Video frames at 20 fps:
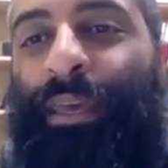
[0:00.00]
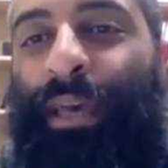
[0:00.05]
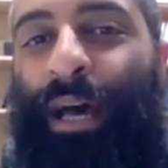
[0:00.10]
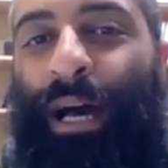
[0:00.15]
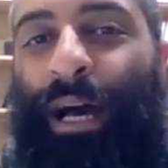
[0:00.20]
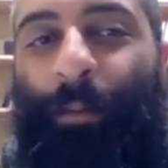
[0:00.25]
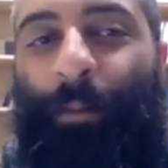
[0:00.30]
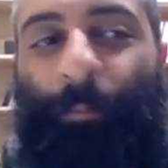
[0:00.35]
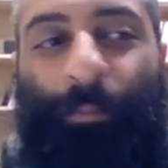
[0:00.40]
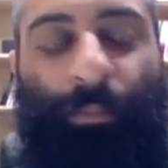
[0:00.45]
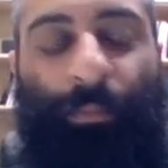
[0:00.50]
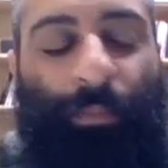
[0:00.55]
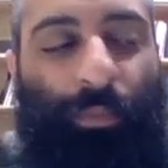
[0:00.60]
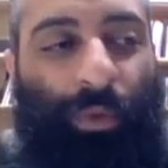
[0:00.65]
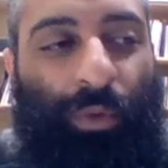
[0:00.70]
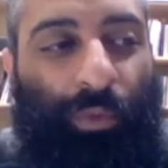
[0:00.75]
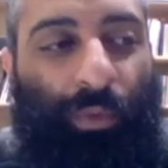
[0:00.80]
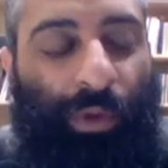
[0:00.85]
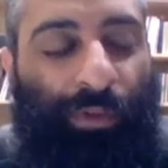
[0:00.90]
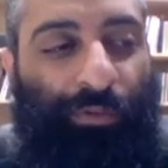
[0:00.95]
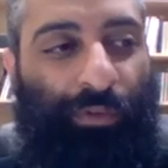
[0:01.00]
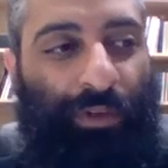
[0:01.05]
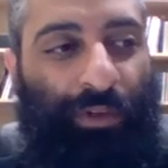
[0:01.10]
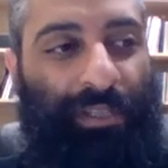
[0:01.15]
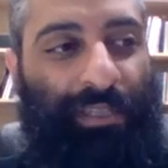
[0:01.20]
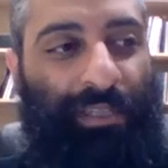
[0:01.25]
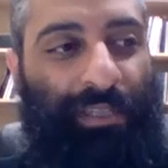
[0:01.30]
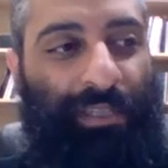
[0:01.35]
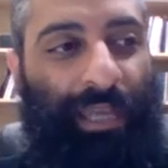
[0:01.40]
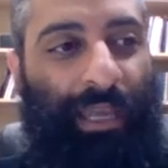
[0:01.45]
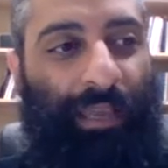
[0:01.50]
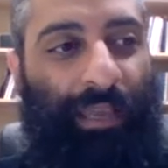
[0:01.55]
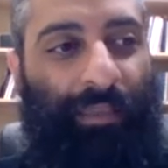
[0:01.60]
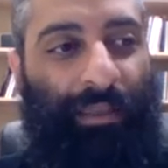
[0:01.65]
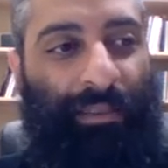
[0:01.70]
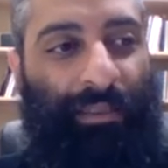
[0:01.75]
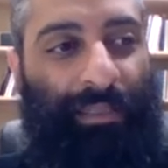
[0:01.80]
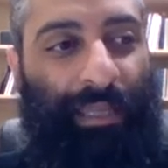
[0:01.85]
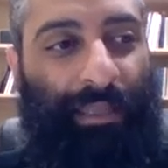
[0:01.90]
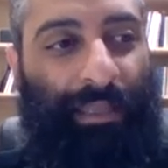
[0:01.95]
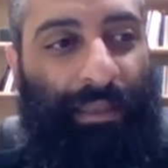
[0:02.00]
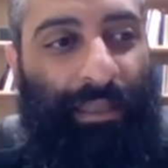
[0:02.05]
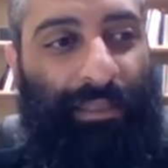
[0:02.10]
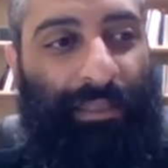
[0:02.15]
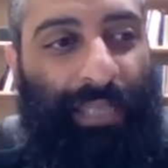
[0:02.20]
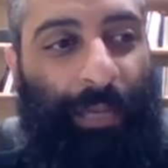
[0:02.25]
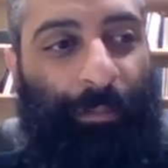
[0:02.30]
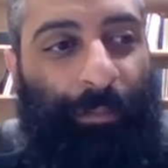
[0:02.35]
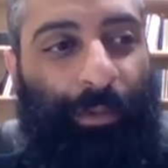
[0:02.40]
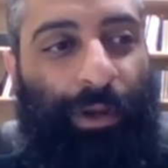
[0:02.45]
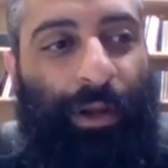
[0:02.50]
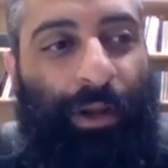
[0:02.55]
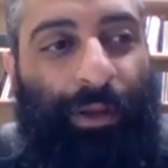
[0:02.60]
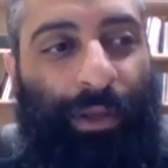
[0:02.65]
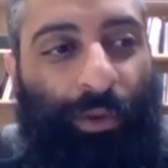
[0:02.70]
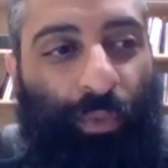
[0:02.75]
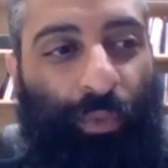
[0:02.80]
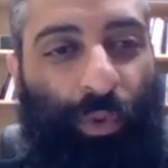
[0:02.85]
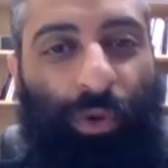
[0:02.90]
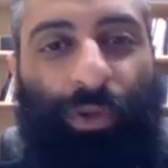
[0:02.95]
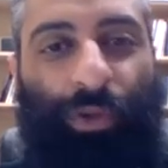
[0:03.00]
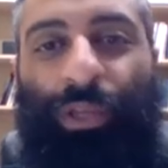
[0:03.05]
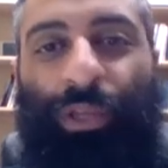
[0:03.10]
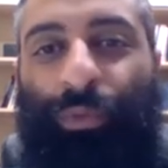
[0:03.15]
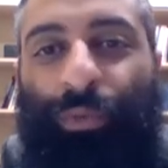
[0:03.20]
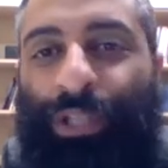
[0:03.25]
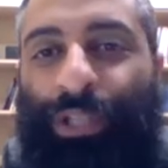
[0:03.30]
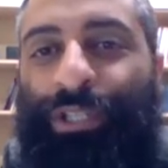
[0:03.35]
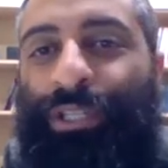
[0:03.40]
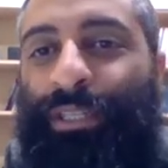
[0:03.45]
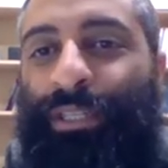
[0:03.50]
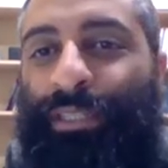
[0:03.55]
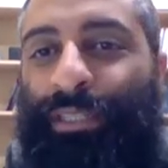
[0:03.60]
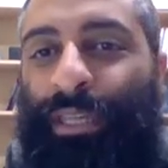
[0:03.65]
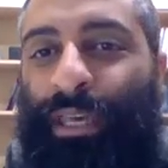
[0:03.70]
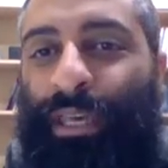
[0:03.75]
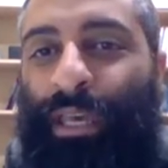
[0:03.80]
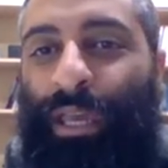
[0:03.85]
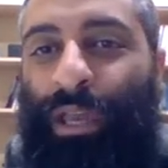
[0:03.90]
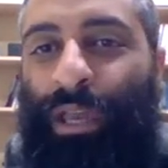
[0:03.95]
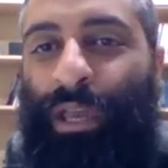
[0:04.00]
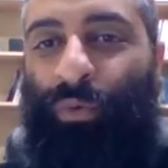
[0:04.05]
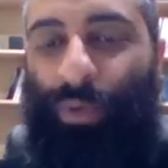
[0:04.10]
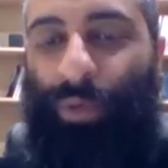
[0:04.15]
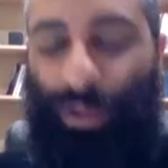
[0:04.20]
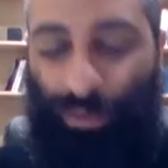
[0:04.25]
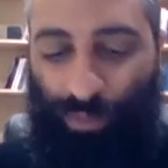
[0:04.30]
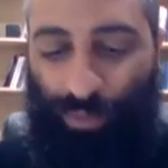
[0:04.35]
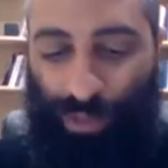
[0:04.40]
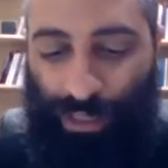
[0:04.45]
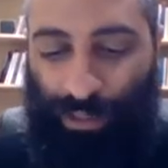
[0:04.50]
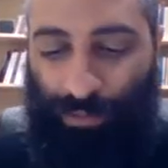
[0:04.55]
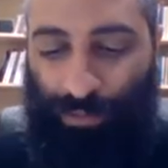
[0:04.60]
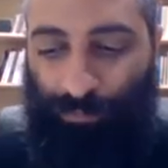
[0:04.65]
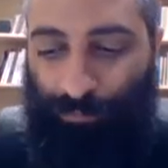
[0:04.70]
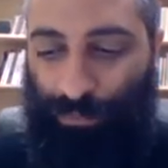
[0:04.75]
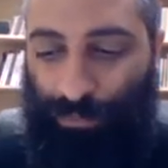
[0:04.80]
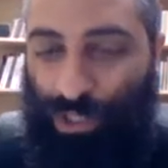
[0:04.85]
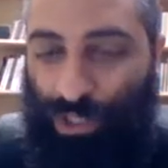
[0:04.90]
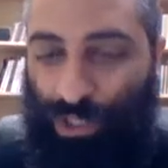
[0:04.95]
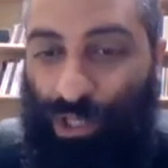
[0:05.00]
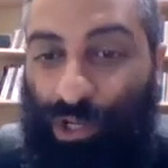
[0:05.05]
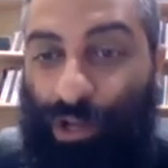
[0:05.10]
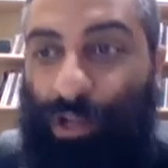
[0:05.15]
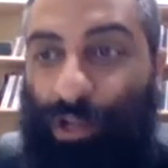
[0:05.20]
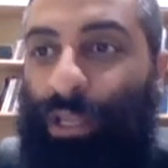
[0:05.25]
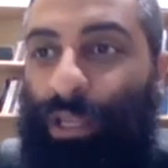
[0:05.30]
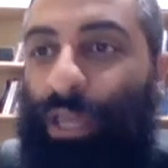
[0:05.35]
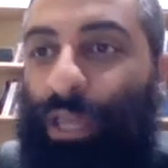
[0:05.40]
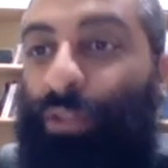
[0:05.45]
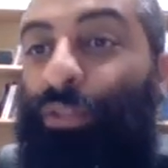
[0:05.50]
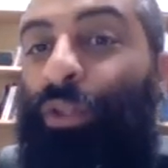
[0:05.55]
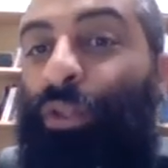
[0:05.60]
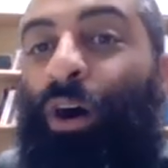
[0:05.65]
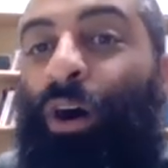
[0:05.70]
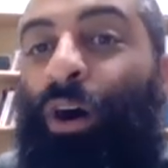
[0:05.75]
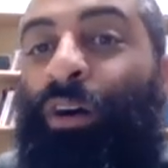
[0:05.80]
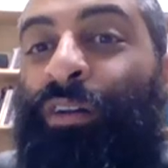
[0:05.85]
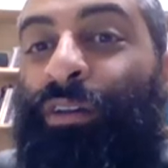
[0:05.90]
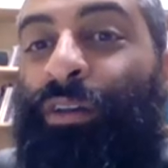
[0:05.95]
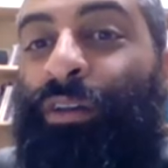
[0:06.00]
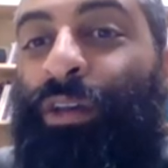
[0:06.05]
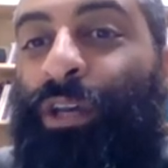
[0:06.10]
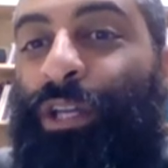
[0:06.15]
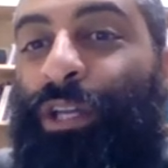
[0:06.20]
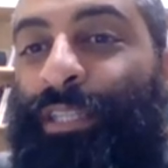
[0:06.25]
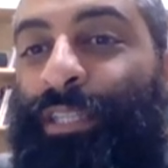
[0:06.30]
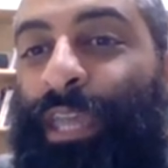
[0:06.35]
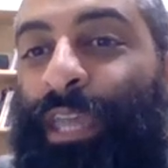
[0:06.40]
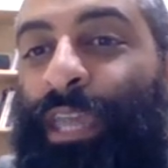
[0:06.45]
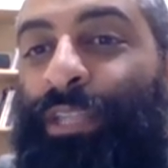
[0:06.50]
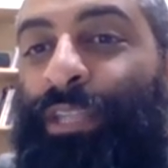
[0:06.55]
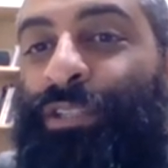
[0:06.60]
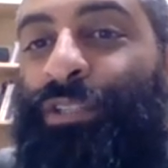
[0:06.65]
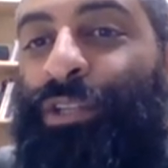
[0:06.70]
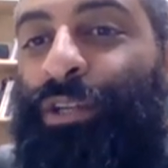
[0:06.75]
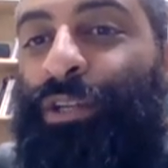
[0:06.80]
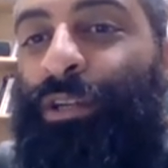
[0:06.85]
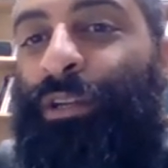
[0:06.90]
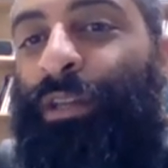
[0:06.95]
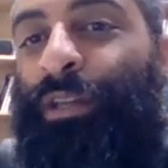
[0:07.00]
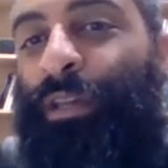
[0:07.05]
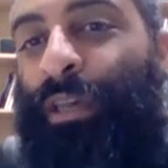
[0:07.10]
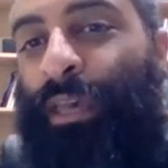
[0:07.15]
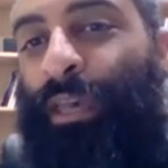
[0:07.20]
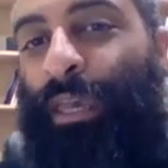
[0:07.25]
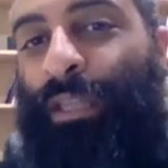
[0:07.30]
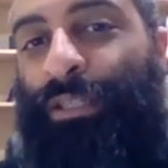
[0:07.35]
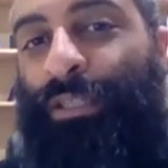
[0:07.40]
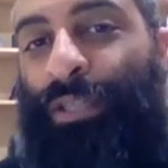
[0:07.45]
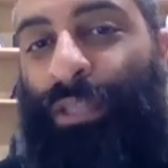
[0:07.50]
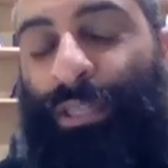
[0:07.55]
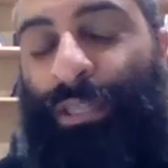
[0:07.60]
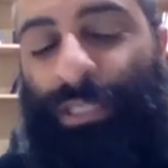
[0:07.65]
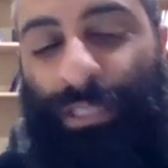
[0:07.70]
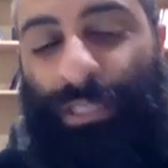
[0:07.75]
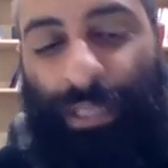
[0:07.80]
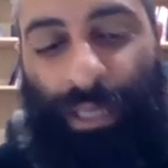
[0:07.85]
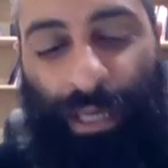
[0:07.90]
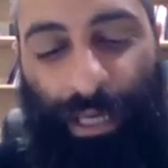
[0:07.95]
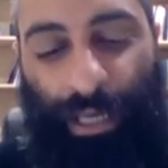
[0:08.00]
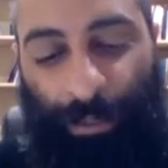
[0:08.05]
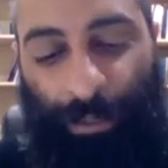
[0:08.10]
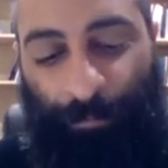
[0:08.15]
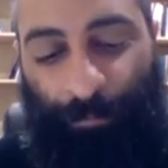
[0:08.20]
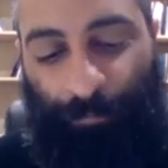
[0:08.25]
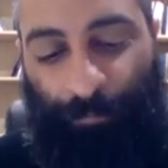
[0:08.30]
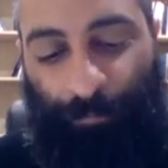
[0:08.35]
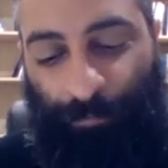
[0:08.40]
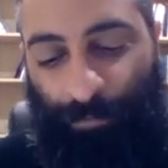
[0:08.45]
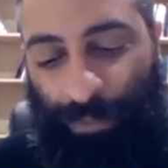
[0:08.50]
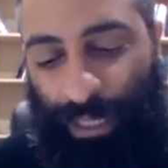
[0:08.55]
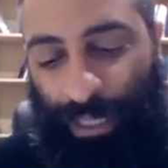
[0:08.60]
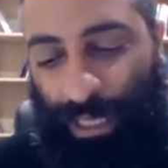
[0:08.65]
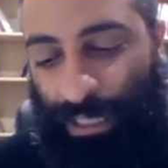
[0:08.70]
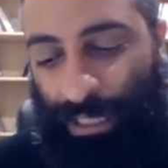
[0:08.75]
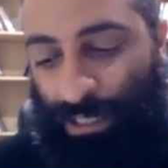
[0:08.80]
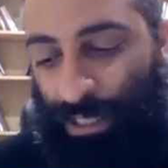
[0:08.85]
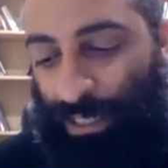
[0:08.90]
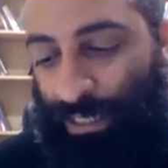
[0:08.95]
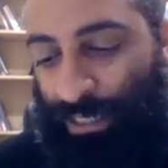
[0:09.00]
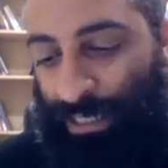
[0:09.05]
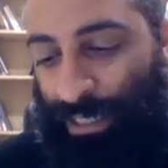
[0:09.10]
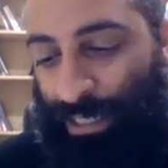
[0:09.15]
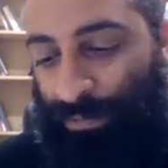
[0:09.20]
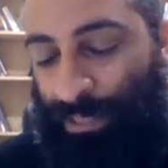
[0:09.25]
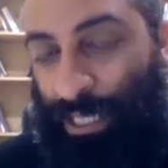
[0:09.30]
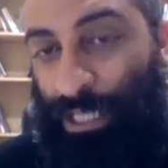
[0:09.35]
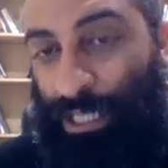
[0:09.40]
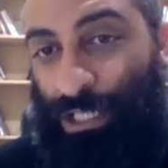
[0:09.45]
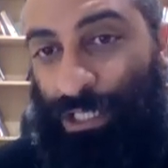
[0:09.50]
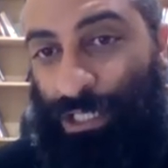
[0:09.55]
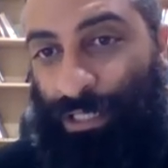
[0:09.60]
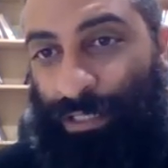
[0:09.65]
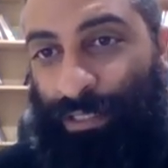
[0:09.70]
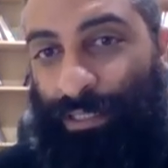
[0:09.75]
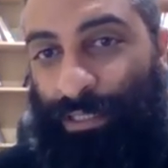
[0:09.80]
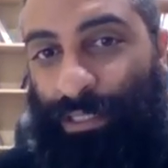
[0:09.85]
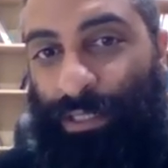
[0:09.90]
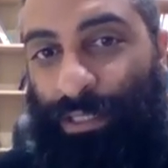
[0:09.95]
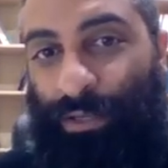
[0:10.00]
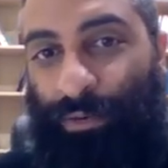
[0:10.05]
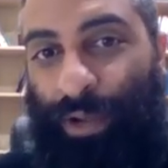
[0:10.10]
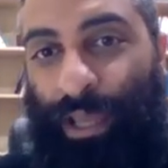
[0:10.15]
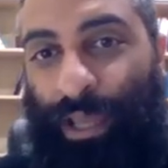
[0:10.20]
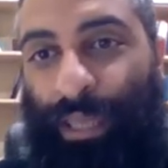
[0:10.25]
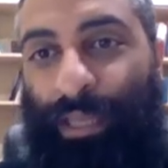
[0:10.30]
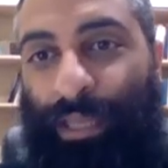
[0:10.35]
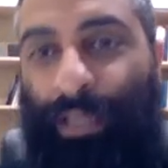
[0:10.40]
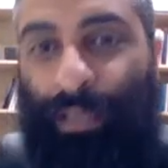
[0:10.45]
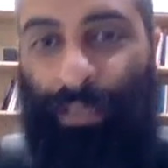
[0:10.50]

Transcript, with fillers: Um, when we forsake the, t- the temporary worldly riches, we, we yearn and long to enter into this um, into these temptations right